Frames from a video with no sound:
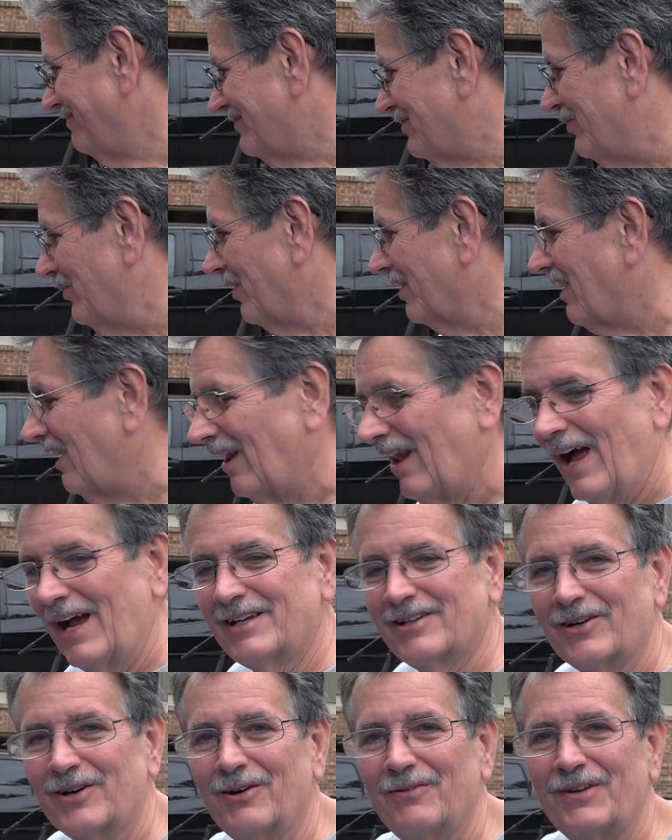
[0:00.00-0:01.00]
to a
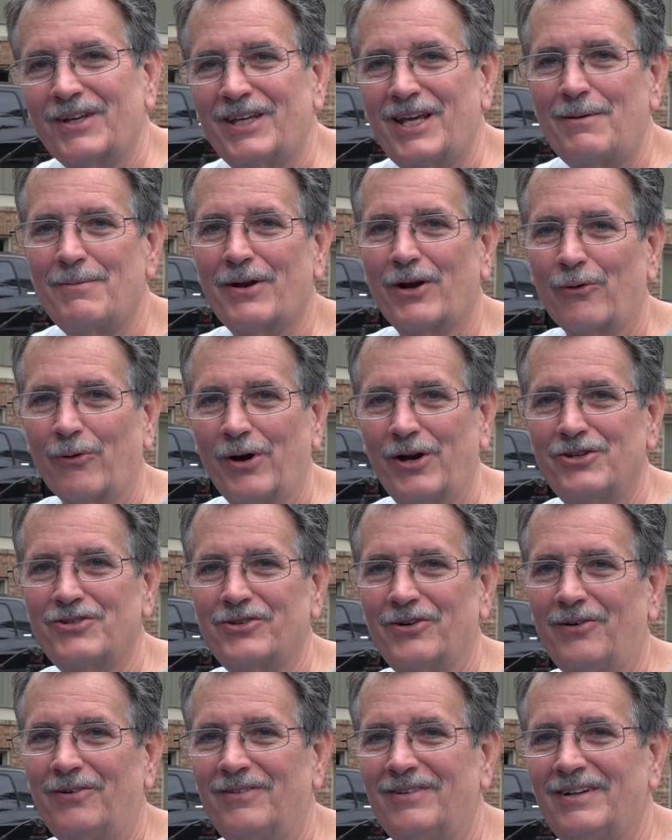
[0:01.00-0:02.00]
collector if you keep it
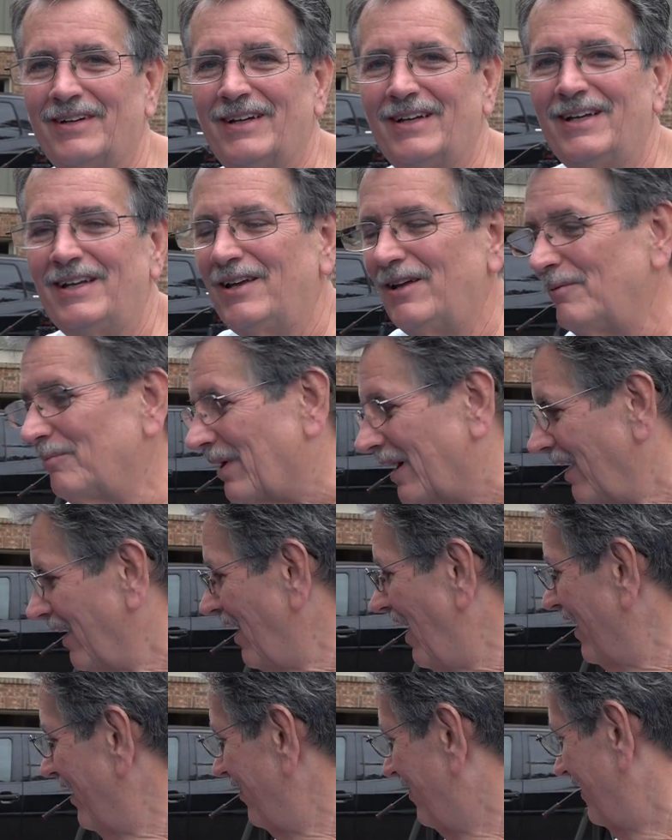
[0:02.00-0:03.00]
original. But a
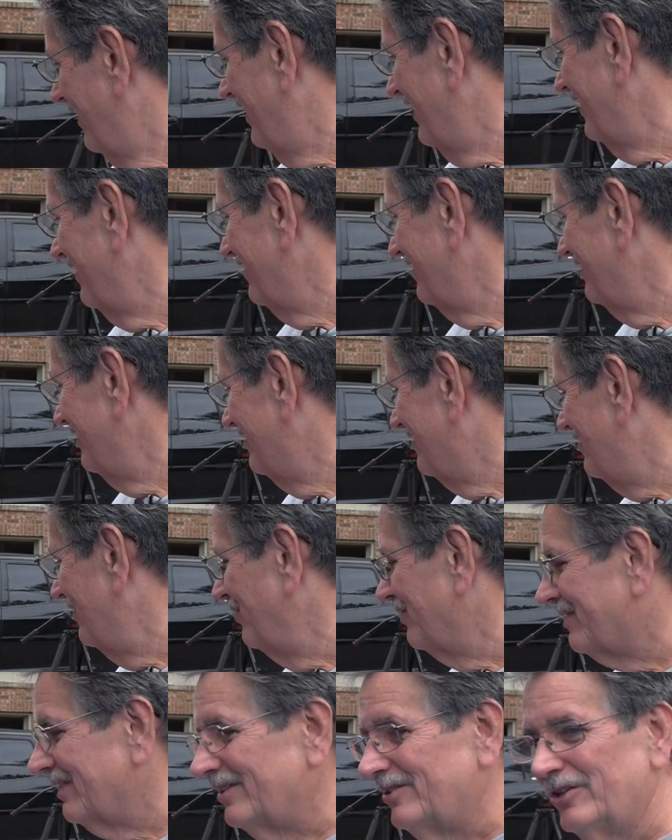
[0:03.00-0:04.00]
lot of things you
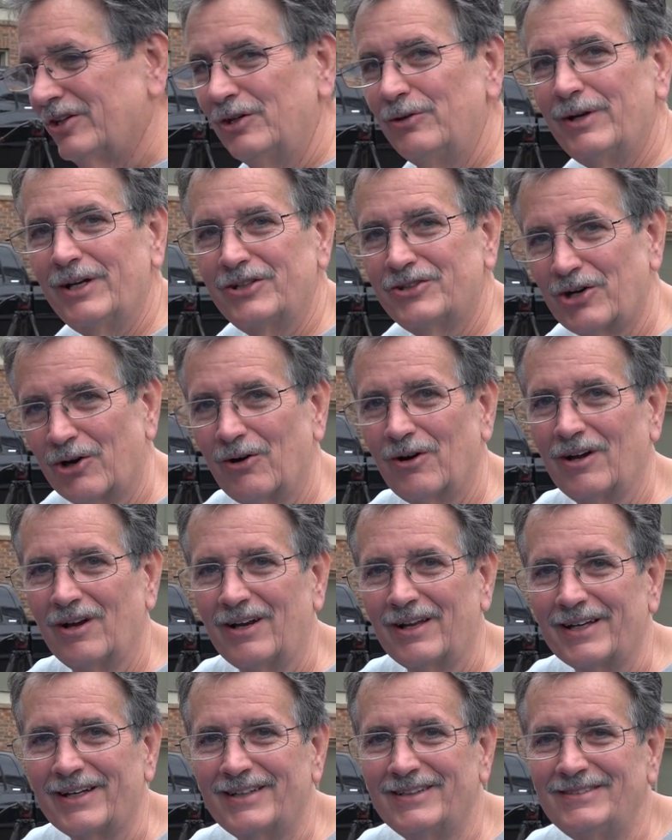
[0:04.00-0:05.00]
can do
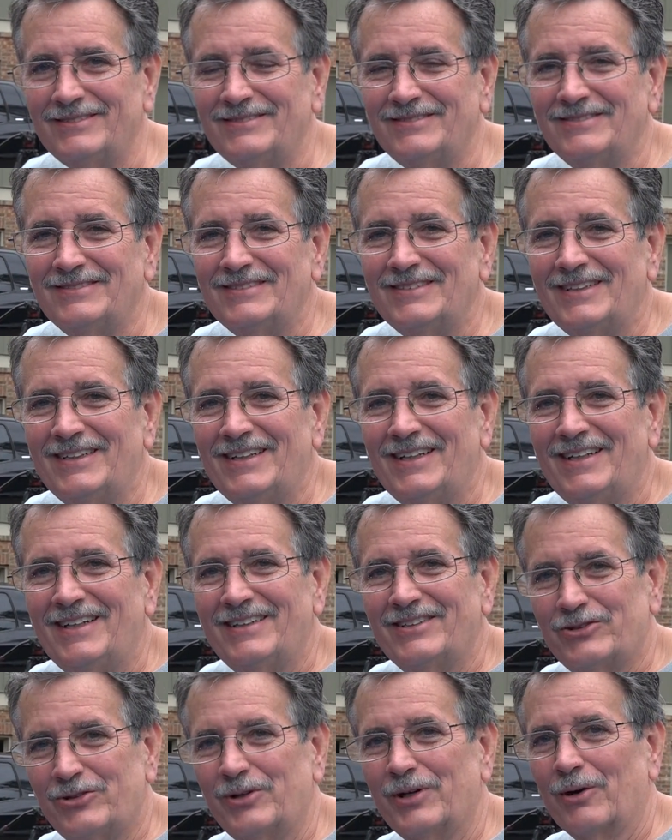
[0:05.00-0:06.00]
internally
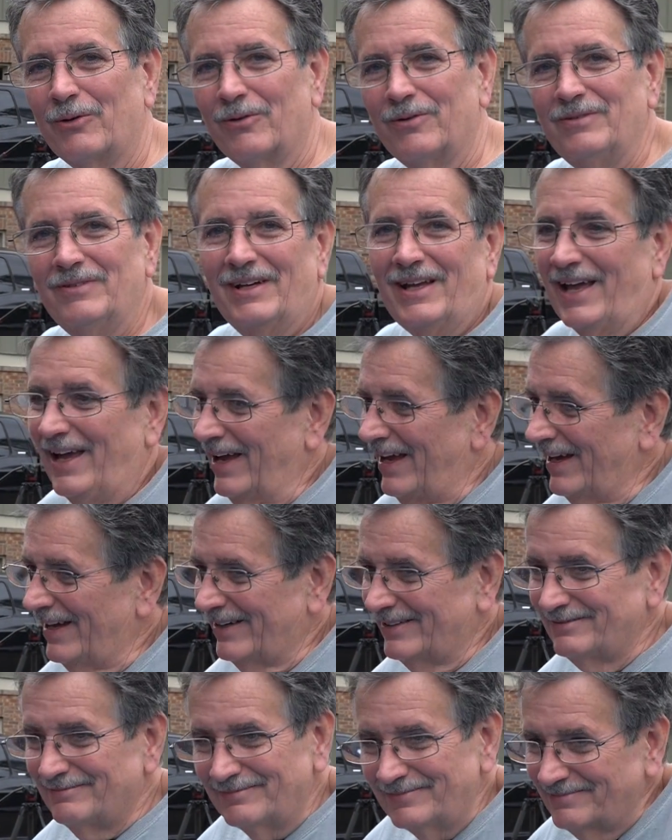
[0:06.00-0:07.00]

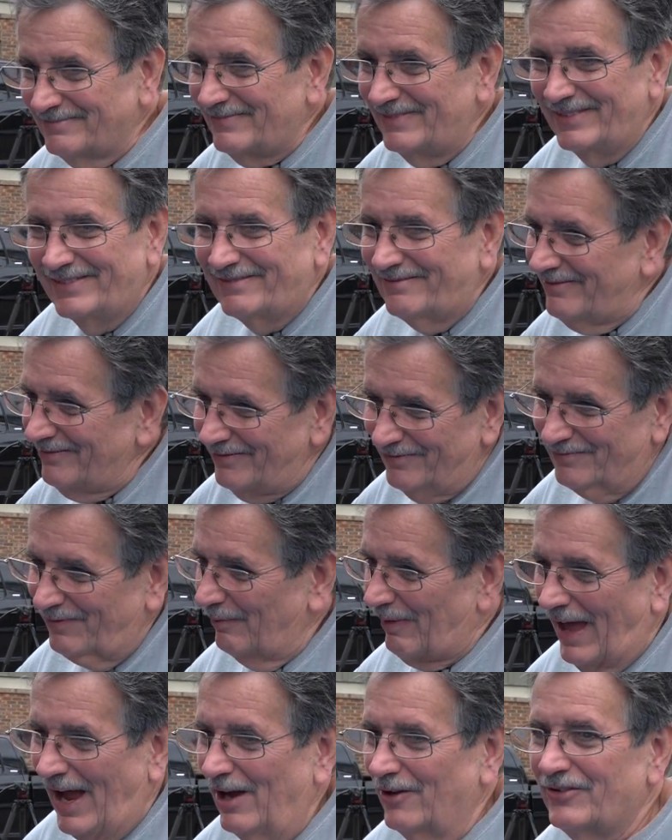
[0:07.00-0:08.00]
and from
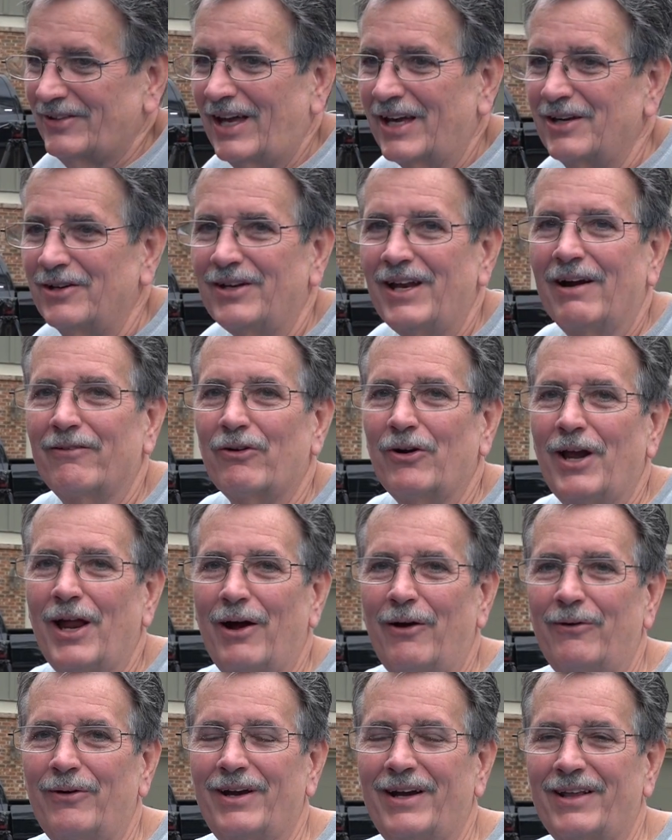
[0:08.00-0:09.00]
the outside you'd never
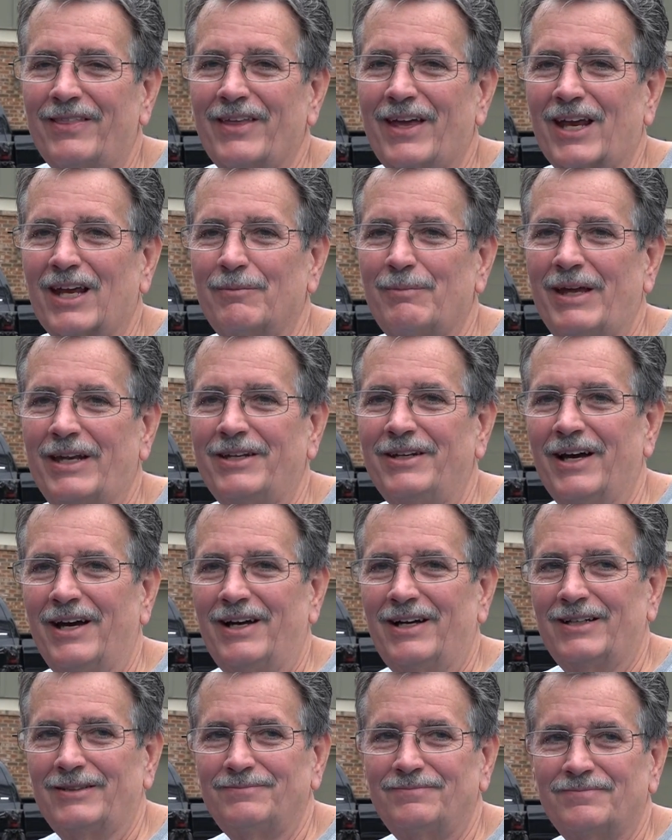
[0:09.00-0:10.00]
know anything had been done.